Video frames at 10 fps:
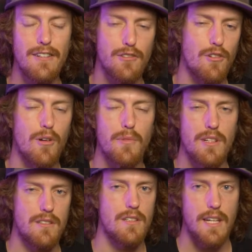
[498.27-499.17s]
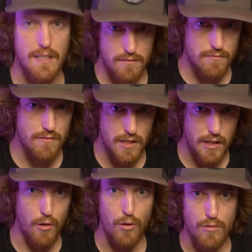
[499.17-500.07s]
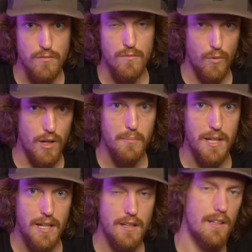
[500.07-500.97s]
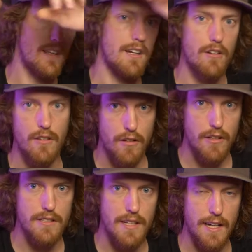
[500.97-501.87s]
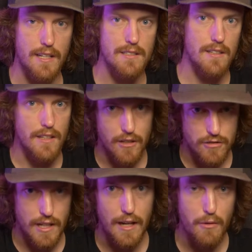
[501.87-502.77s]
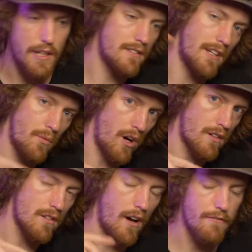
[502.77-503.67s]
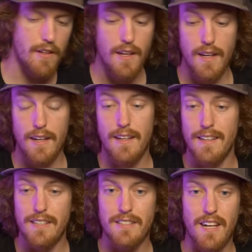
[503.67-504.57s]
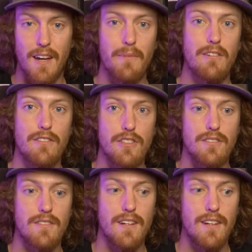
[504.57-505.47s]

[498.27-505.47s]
So normally it's like they hold one minute, then they go to 30 seconds, and they go sideways, and he walks off. This time he just